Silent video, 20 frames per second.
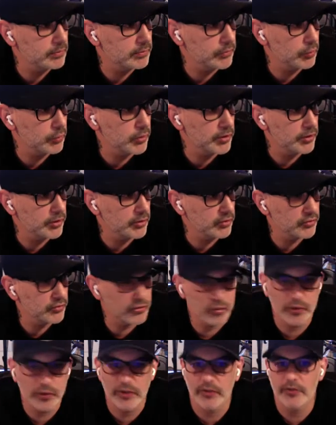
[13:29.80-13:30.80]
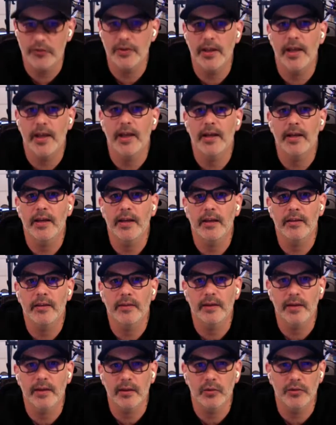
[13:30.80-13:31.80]
3 years to this day. I
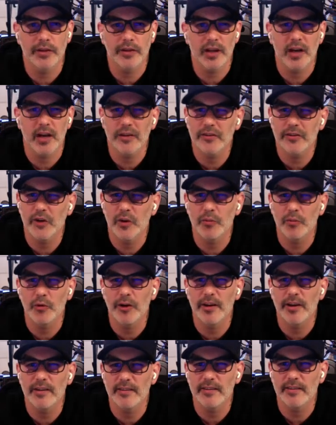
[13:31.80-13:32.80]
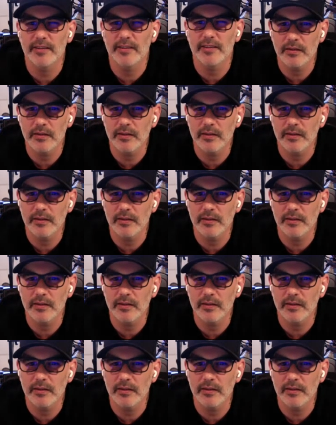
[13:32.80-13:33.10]
think it was like October 18th.